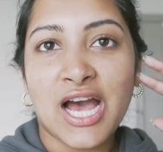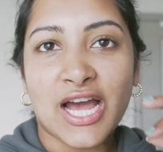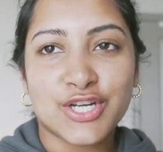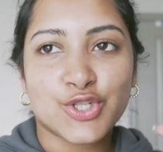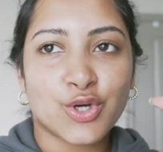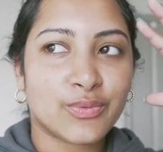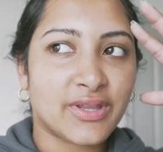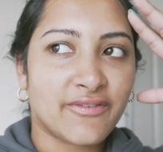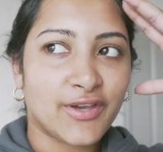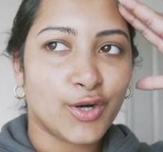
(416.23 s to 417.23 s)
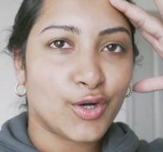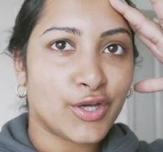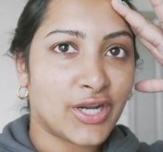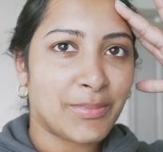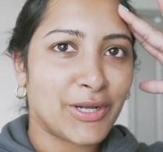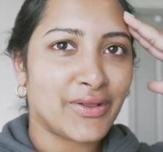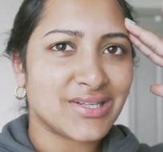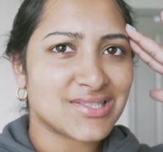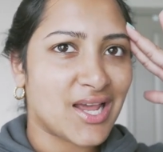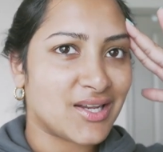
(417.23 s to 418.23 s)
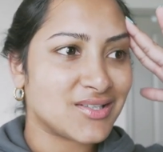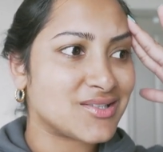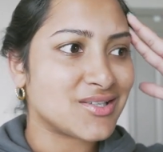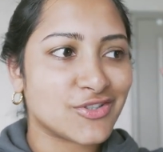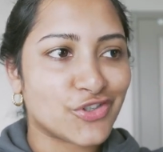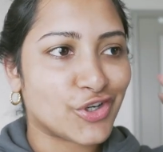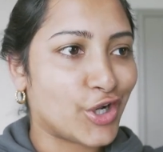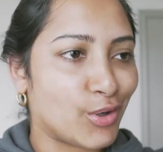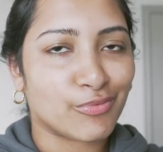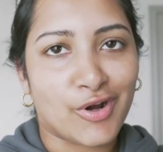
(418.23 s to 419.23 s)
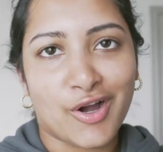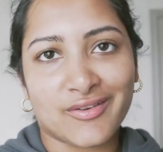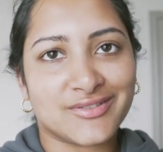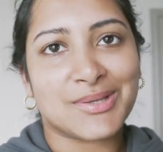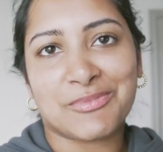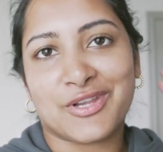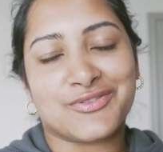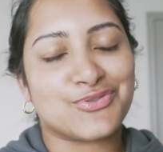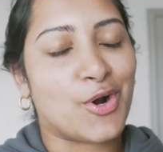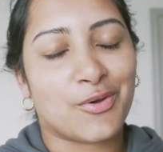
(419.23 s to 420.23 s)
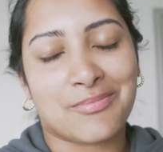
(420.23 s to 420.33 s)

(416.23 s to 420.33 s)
I just don't really feel good up here like sinuses are going wrong. Something's wrong with